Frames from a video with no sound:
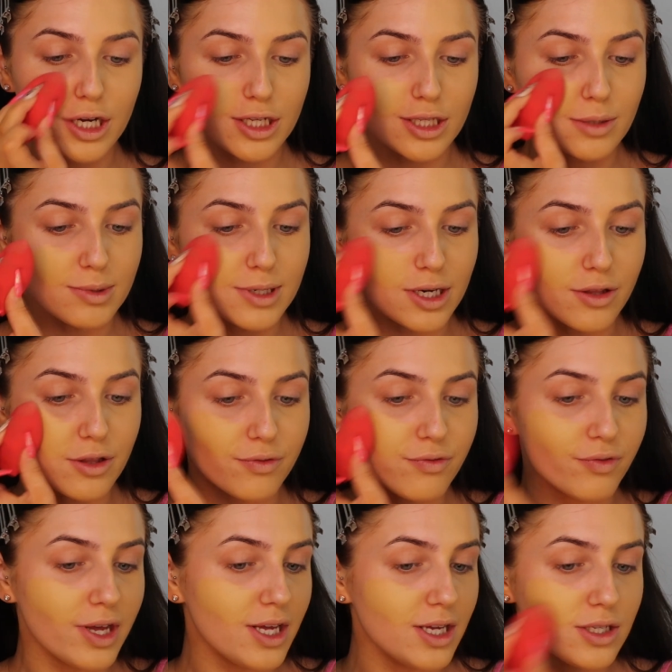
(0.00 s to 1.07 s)
in the middle of the
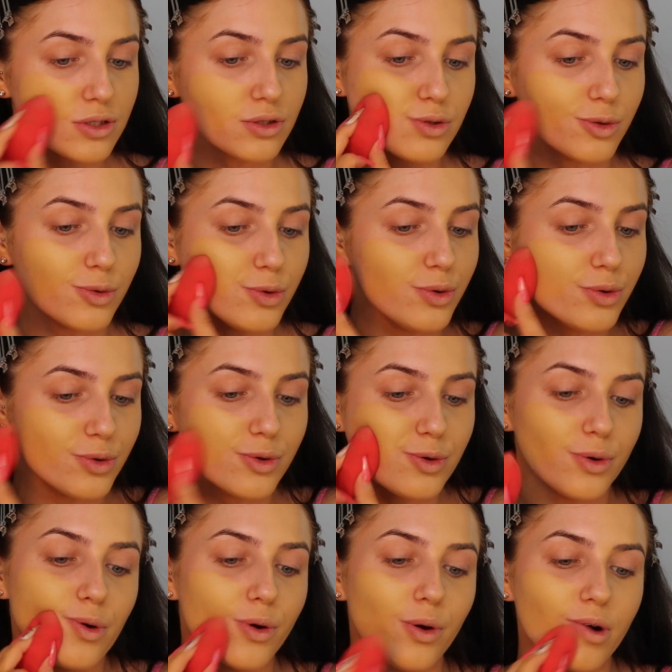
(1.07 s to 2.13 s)
face.
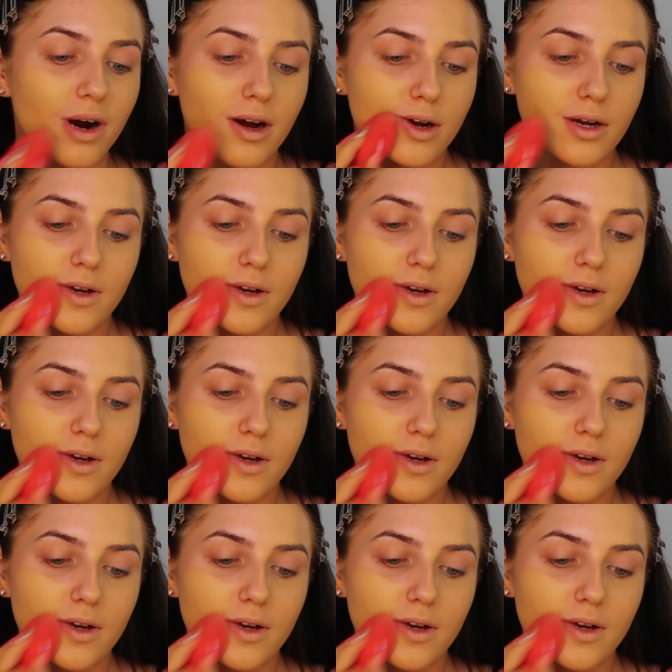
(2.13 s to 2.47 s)
Oh,